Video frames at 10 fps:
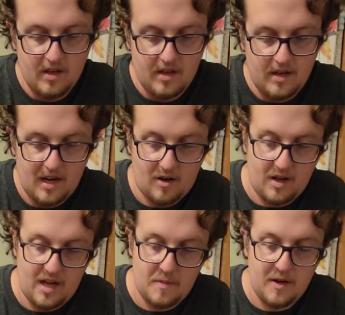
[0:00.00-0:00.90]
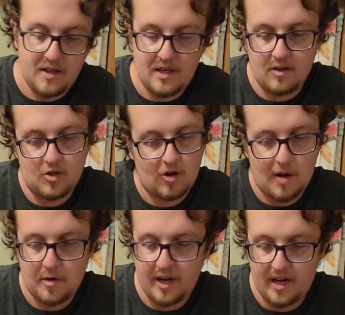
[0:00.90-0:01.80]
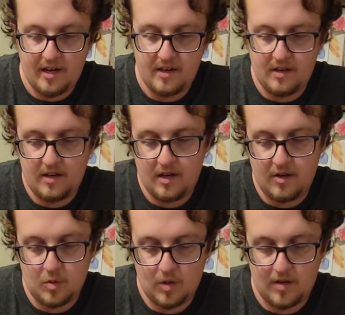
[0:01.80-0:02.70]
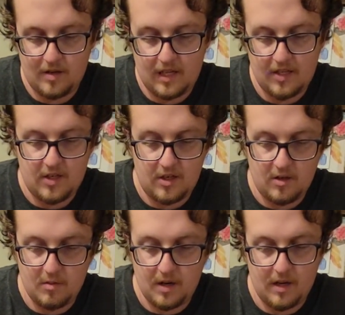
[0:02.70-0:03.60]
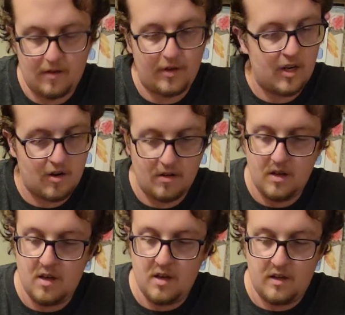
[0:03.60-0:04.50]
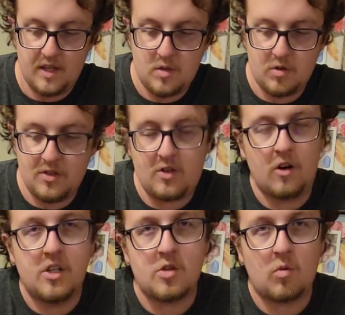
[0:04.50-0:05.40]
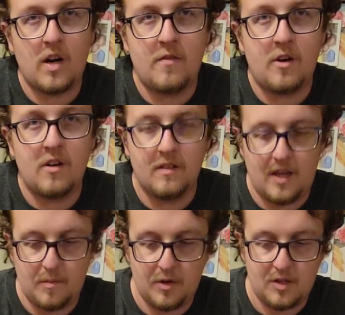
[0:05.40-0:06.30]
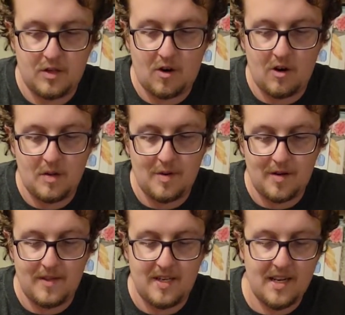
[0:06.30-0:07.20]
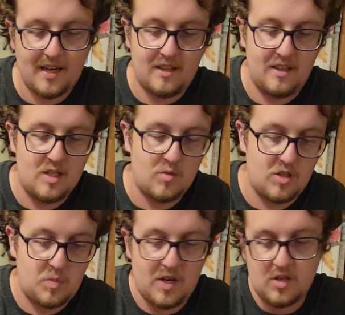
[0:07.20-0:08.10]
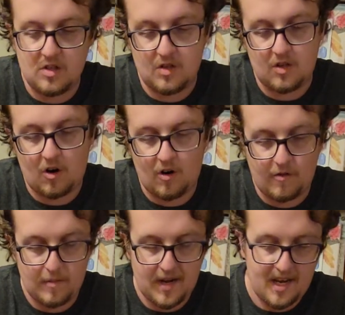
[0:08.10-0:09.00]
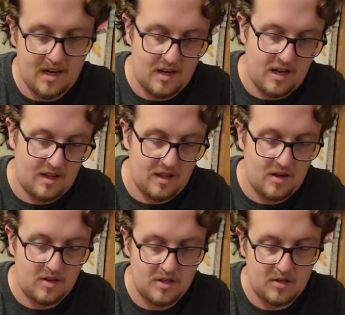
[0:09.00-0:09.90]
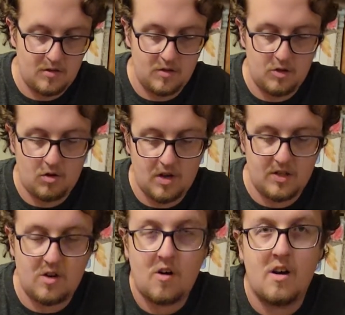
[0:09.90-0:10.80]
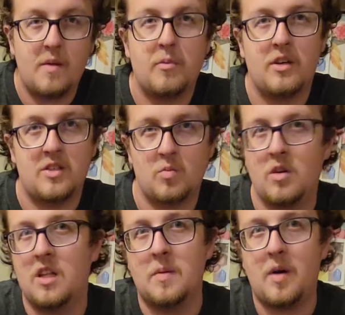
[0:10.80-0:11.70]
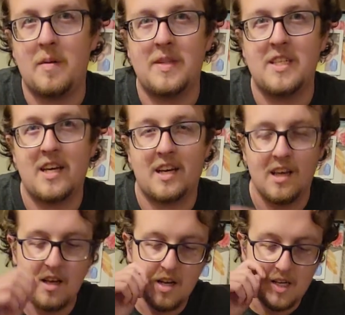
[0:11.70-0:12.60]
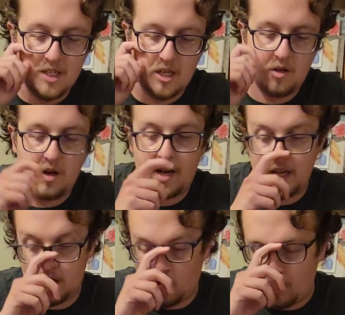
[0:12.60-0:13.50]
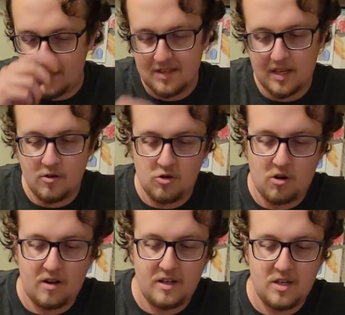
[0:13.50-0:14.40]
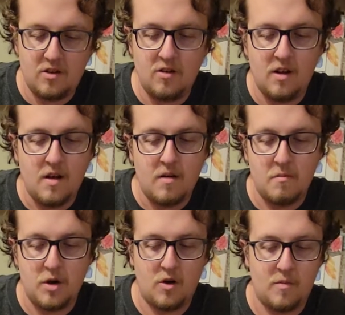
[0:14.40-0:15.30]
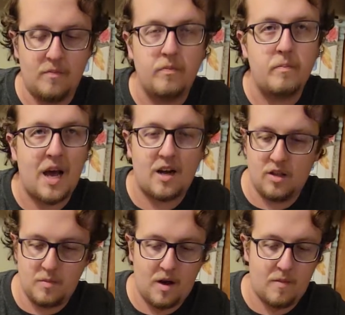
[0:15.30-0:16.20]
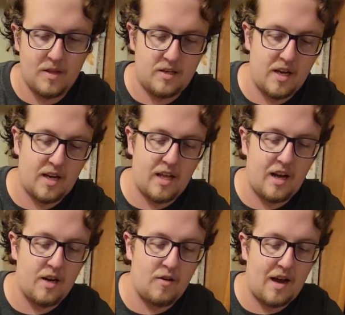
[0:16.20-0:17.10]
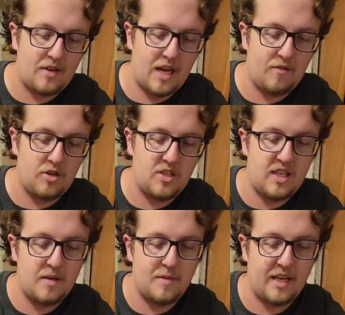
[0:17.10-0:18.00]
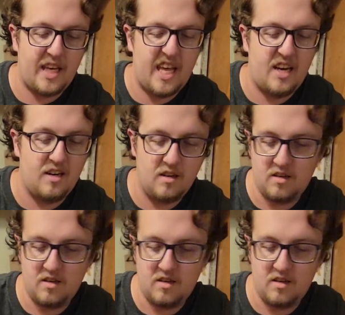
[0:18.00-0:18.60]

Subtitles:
Okay. Now, anybody that knows Tri-Brigade knows what these do, but if you don't, this one searches Revolt and puts a card on the bottom of the deck. This one specials a card from hand and then also draws a card and places one on the bottom of the deck. So any Garnets that you draw into, boom, back on the bottom of the deck, and I don't have to ever see them again.